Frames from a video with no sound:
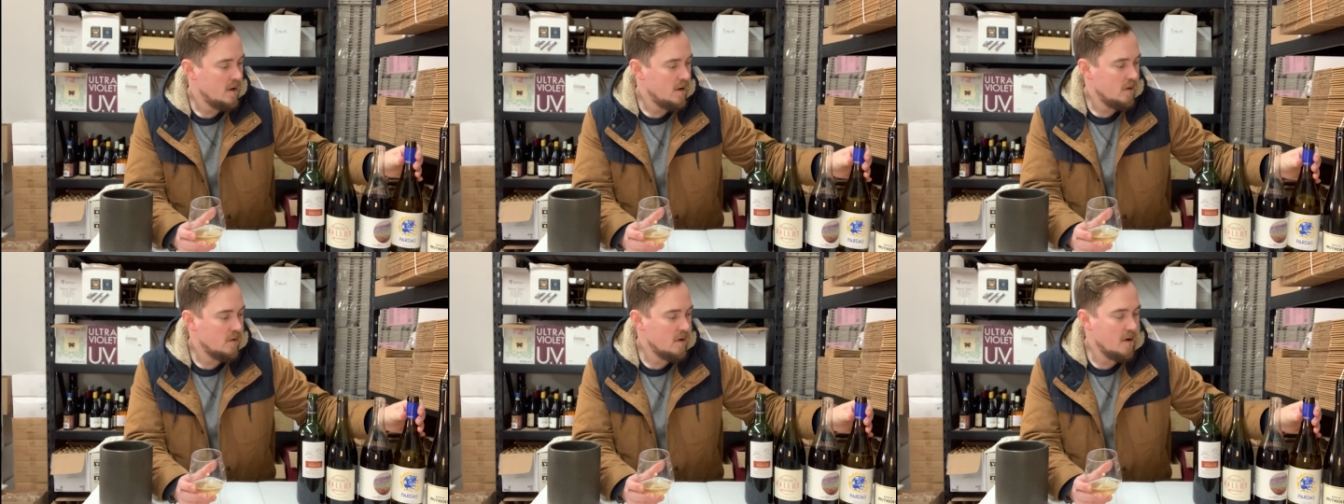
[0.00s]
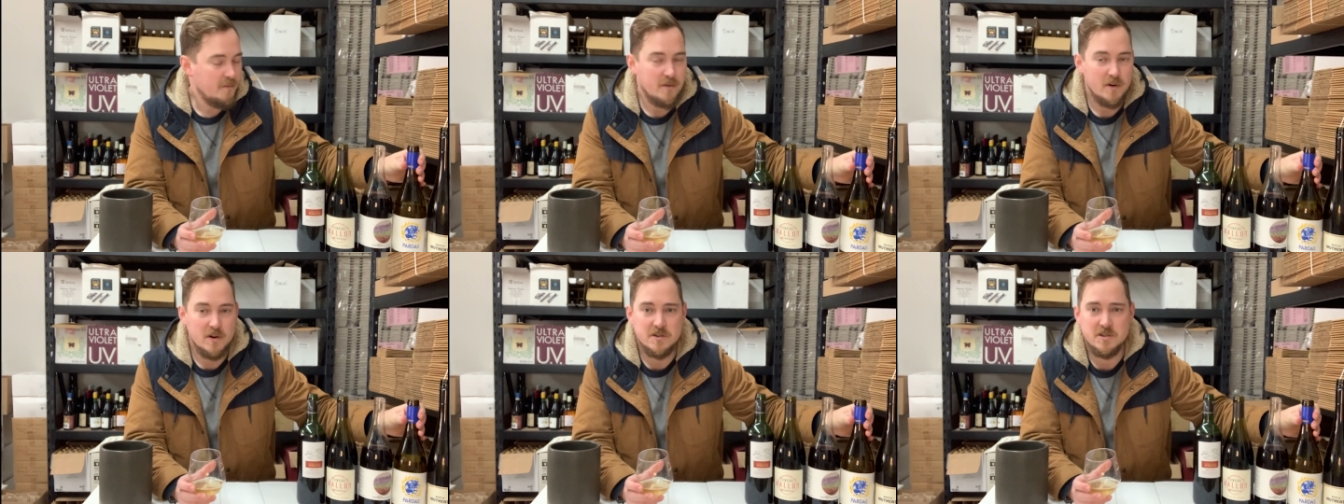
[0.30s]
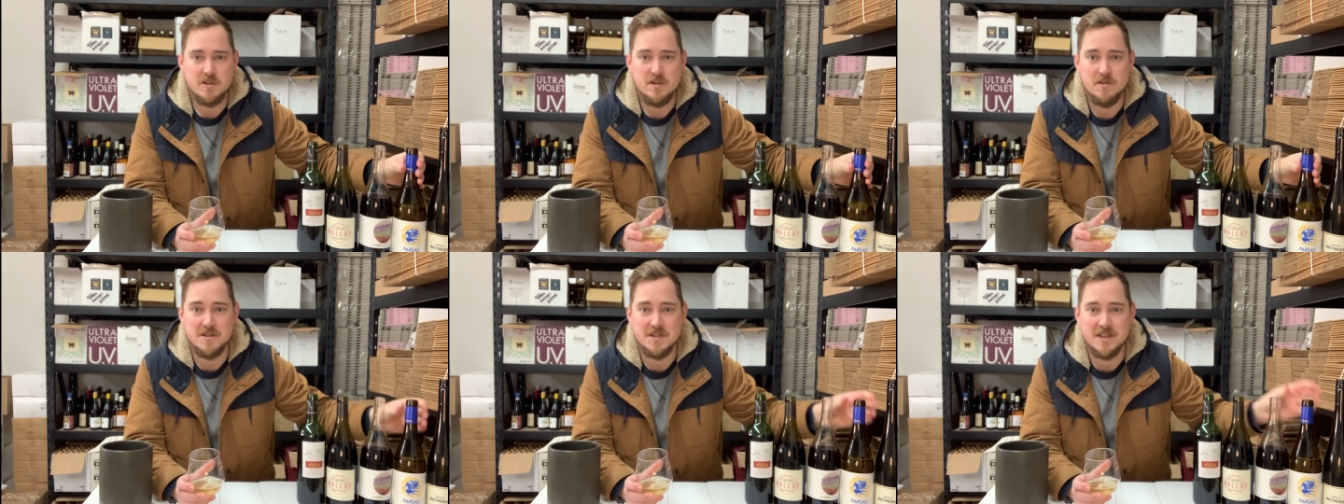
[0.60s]
refers
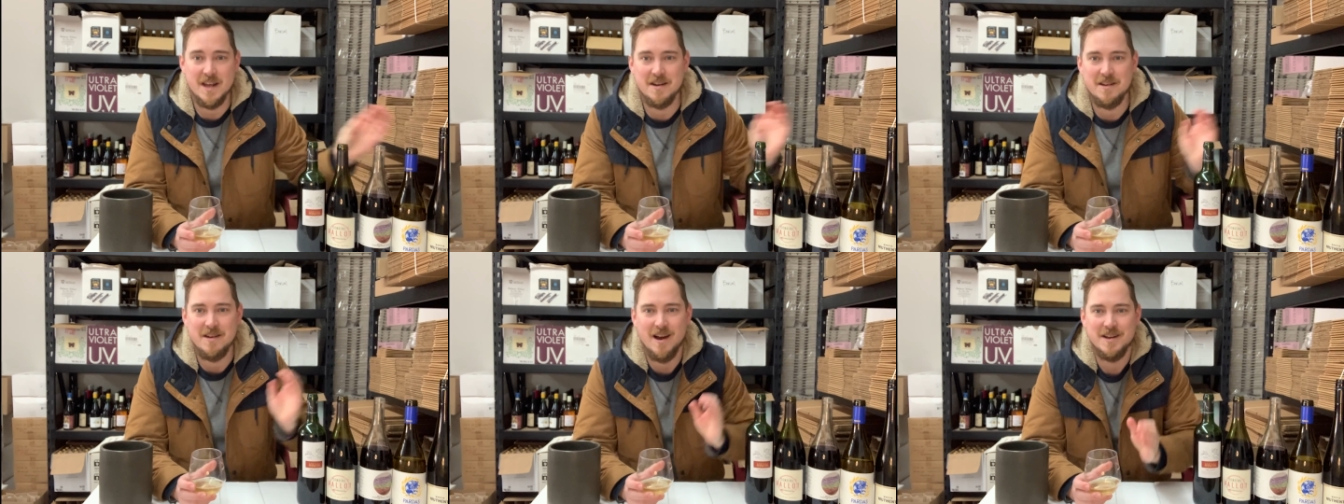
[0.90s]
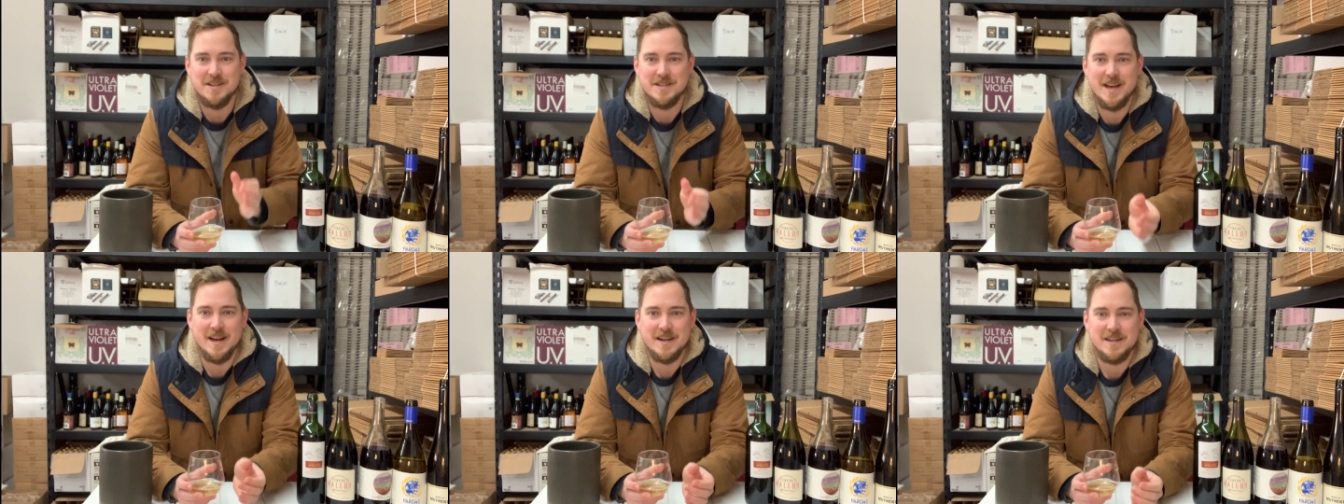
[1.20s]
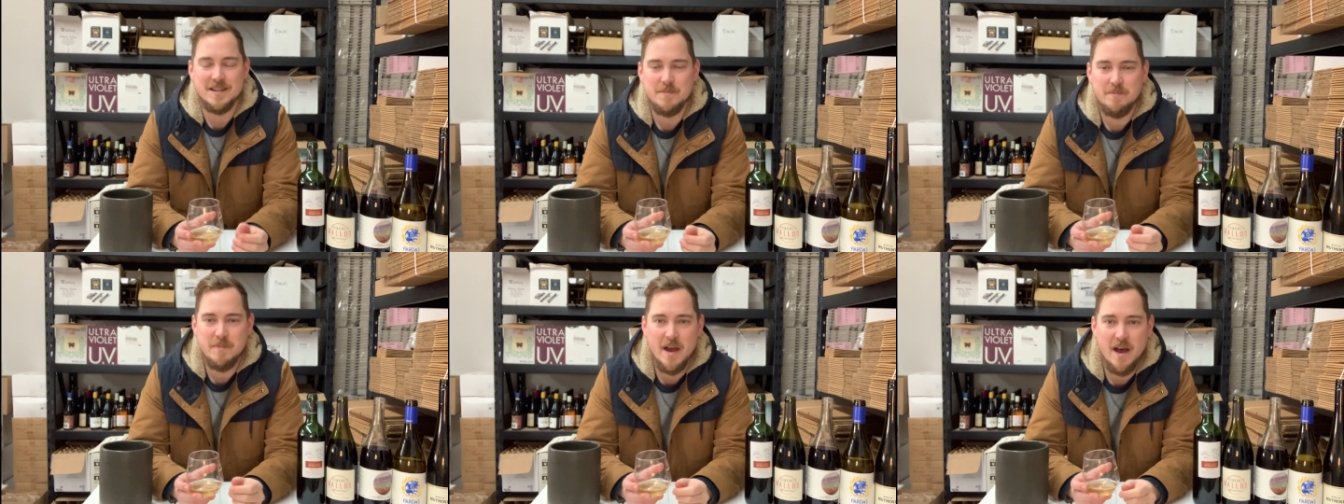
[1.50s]
to skin
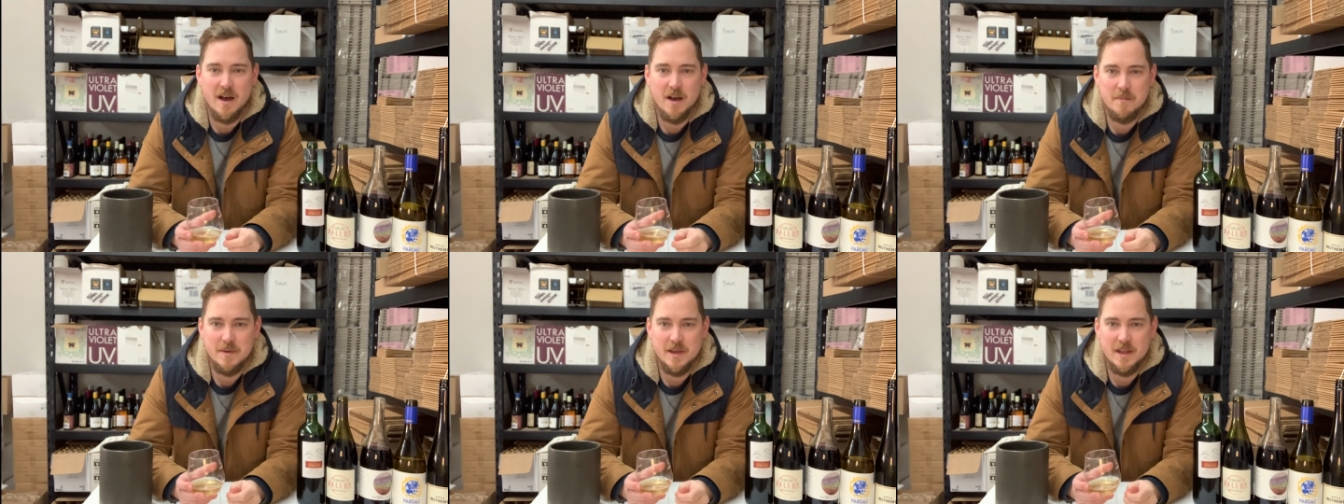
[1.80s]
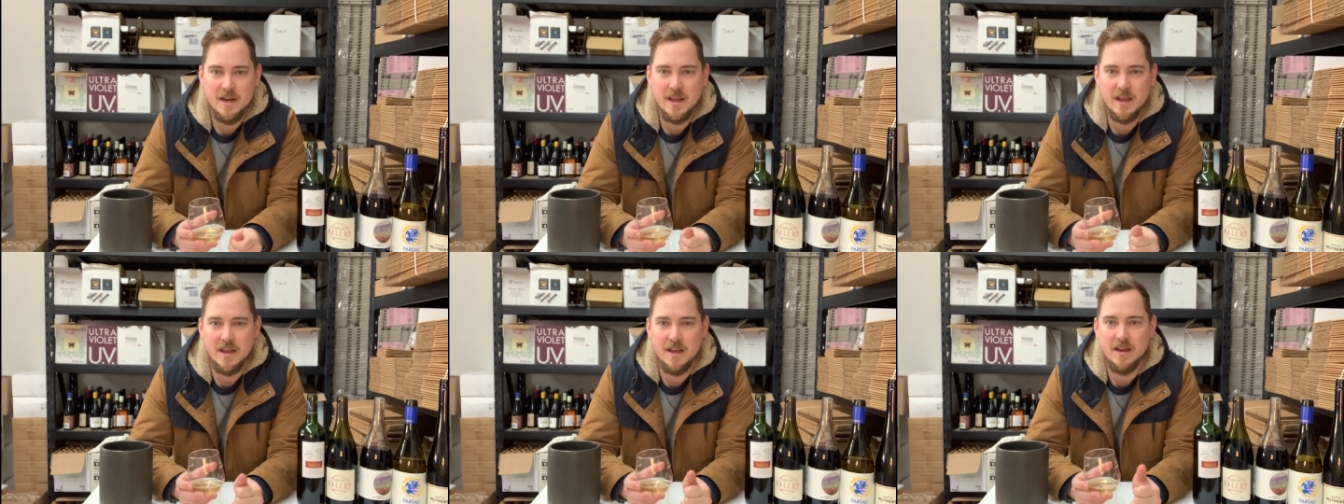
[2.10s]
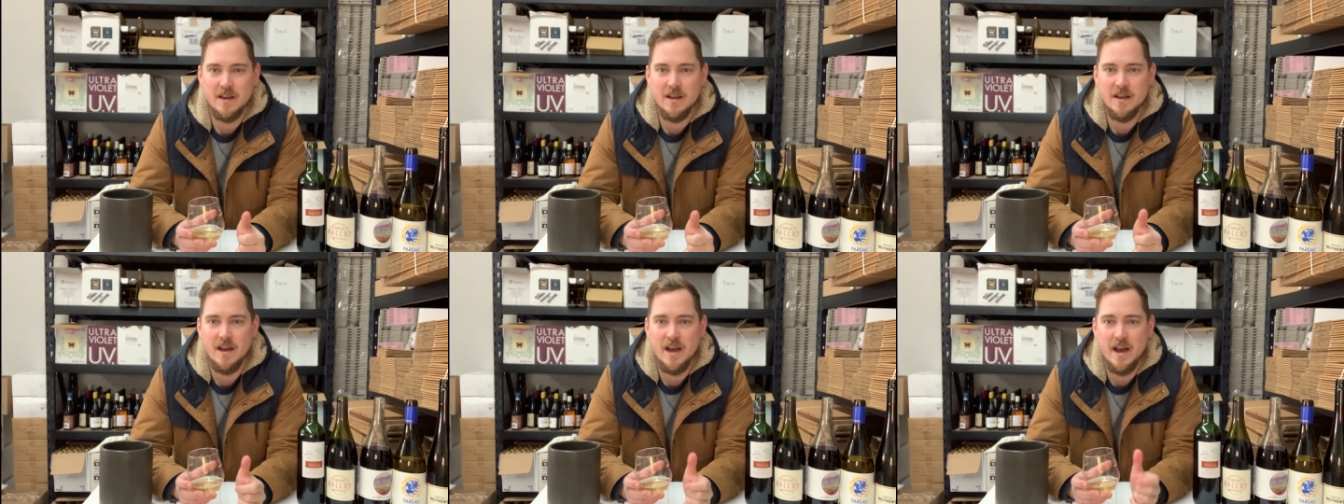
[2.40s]
contact, pell
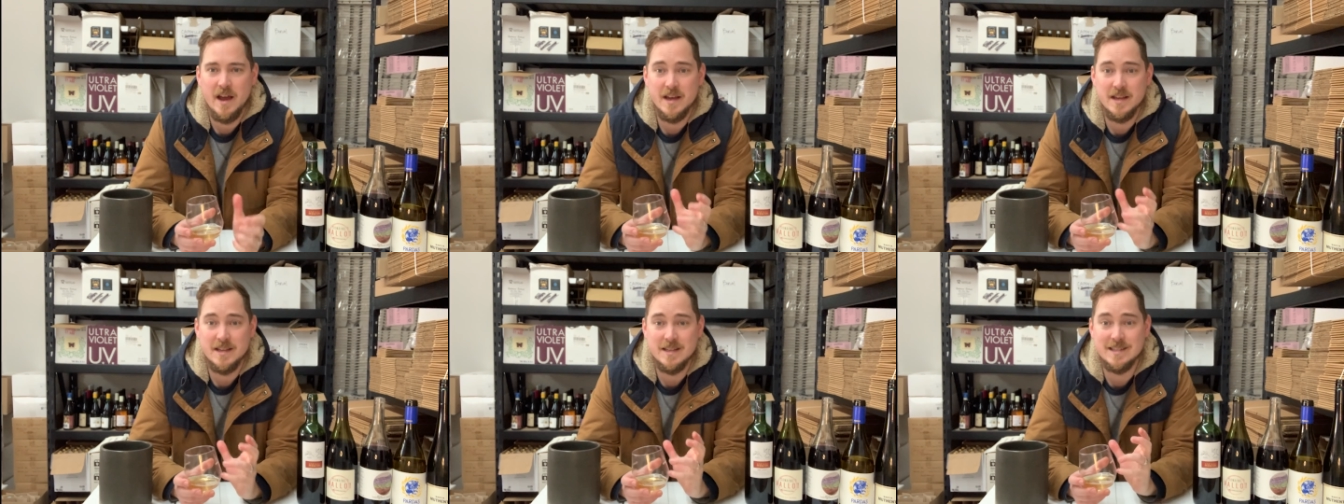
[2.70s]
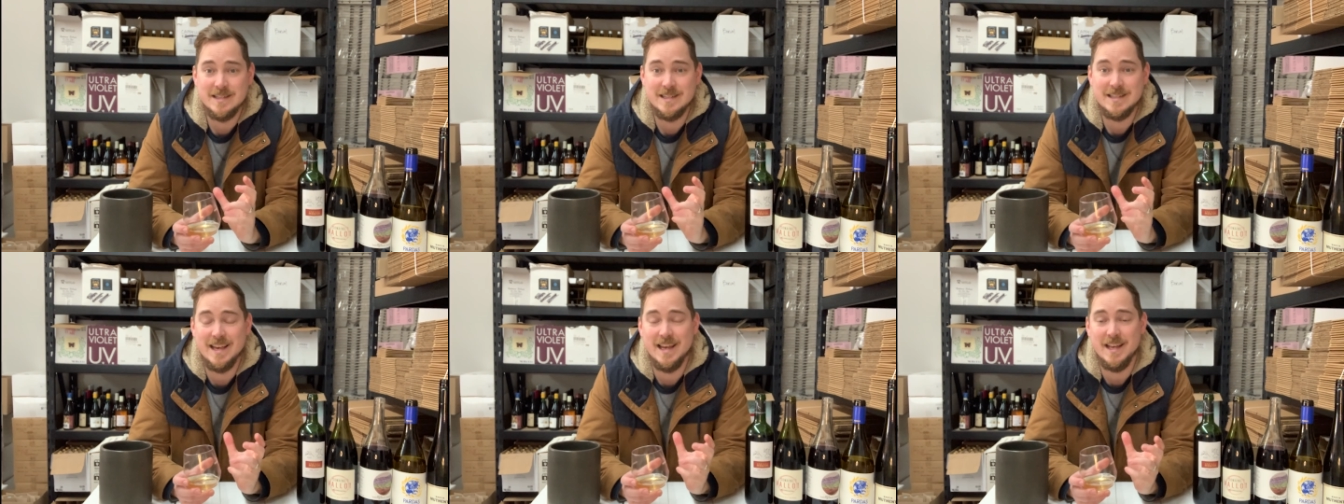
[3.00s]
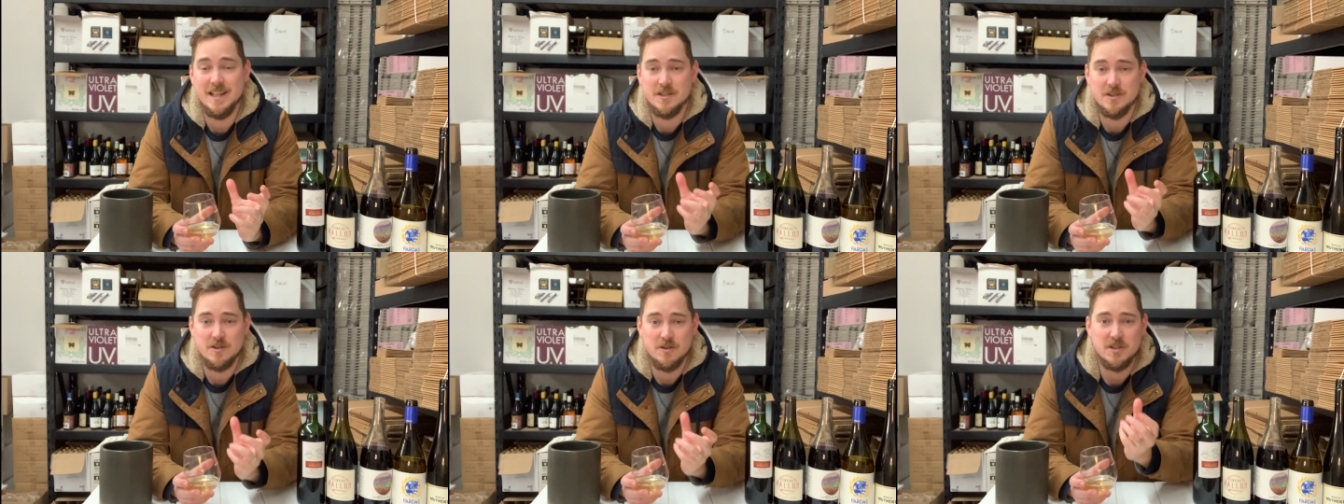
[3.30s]
meaning
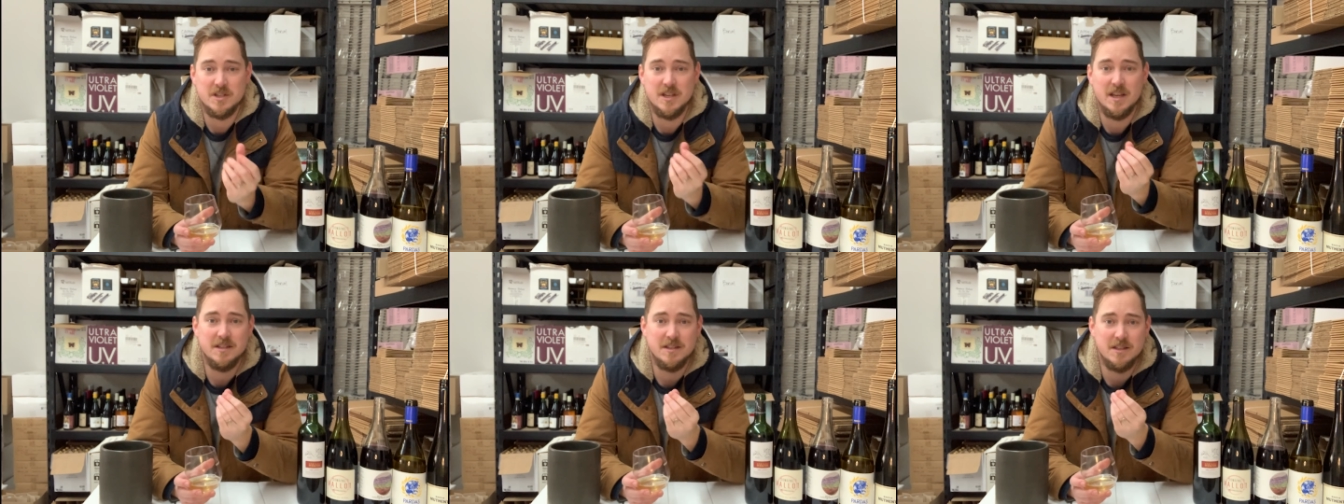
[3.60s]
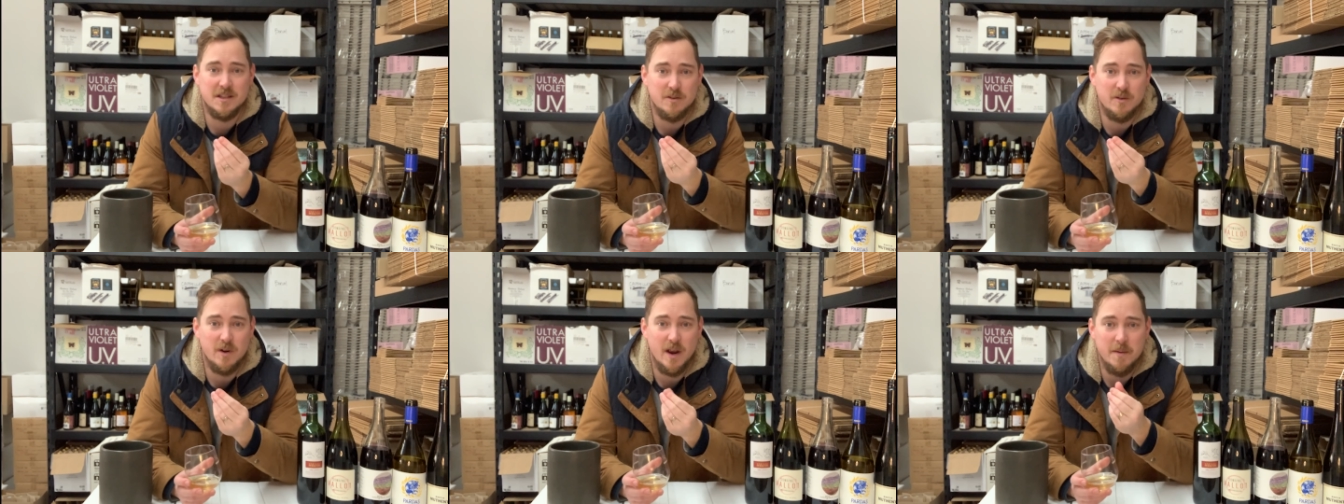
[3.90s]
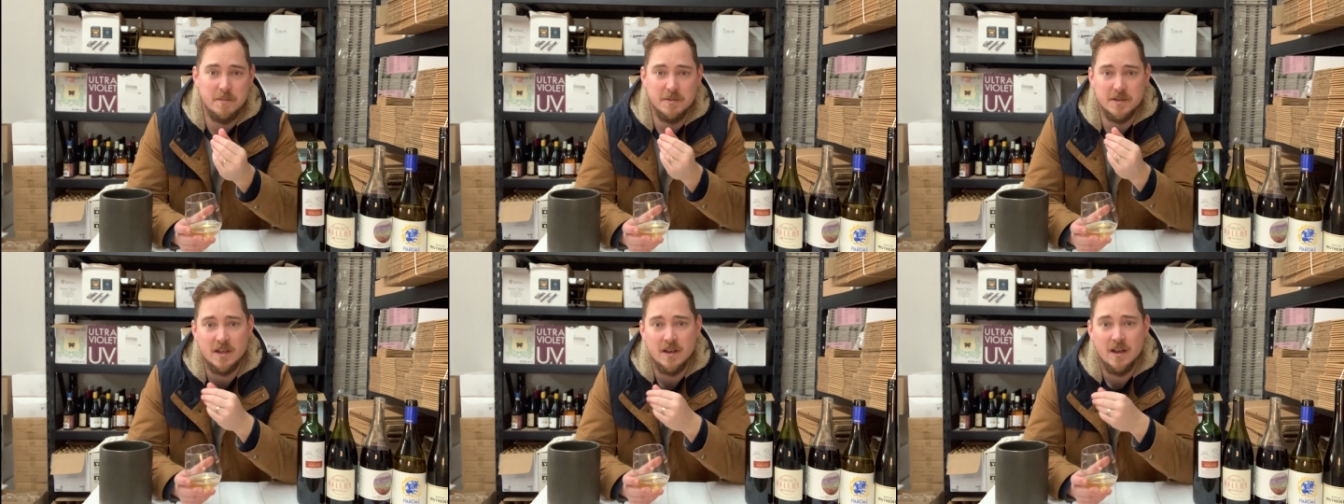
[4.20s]
skins, or skins of the
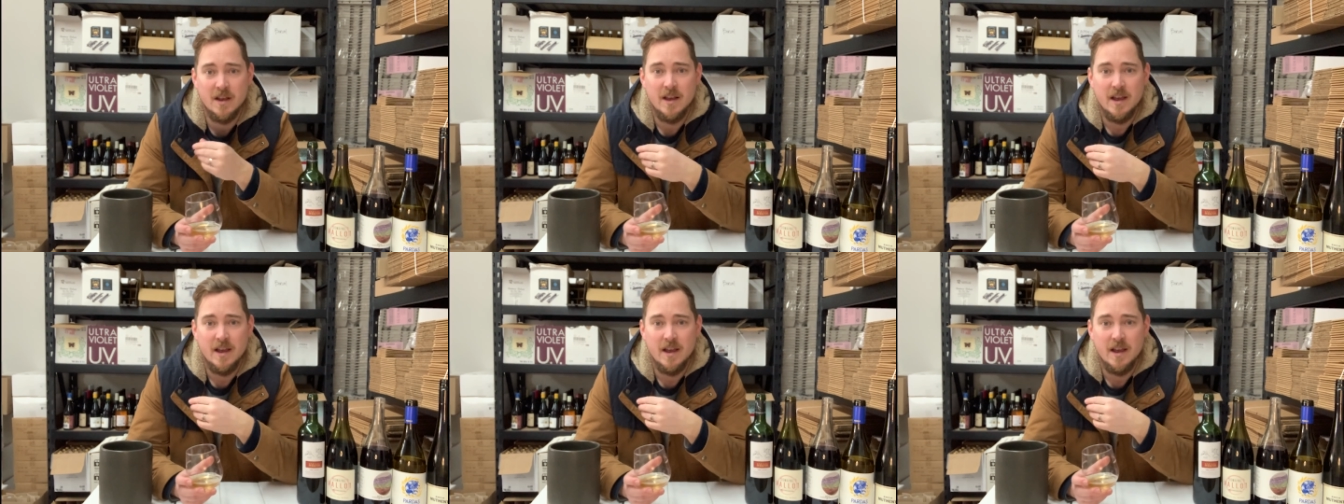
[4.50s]
grapes.